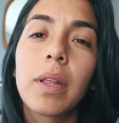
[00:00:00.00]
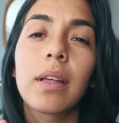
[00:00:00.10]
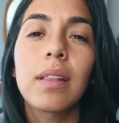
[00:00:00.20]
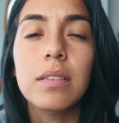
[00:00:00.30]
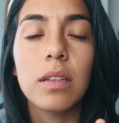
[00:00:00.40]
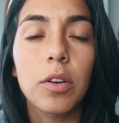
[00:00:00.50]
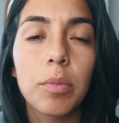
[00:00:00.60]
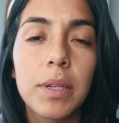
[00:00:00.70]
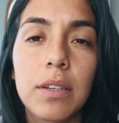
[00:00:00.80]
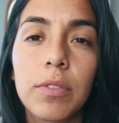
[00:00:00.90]
Like that's a
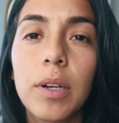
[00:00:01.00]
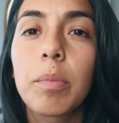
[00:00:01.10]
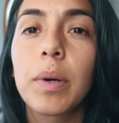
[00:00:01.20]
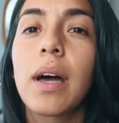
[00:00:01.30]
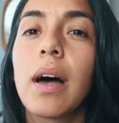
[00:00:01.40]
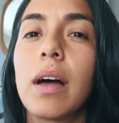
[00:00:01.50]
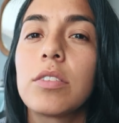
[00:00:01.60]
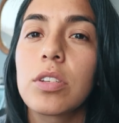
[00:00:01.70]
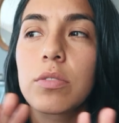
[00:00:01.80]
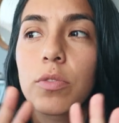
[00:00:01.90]
little bit different,
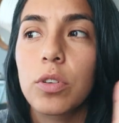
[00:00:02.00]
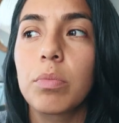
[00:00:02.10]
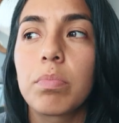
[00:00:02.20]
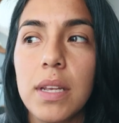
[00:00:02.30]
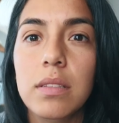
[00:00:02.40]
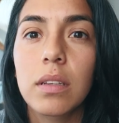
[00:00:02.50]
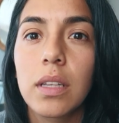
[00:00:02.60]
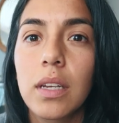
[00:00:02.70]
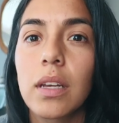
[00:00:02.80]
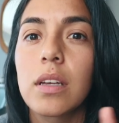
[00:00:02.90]
but just for basic
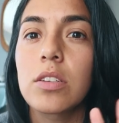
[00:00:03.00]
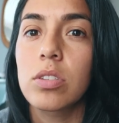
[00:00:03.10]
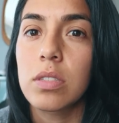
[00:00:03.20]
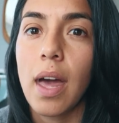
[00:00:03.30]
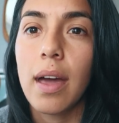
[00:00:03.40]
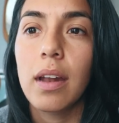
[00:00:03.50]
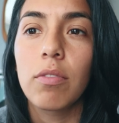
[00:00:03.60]
cleaning, it's just that.